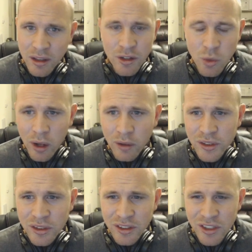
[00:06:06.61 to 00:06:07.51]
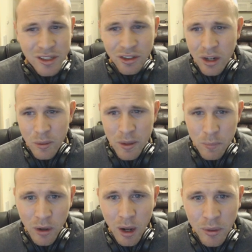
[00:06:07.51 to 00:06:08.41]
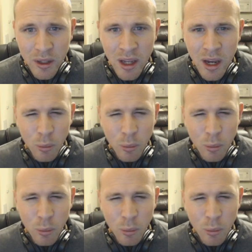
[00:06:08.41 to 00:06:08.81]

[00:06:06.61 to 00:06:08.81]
12s. Just a little bit, probably.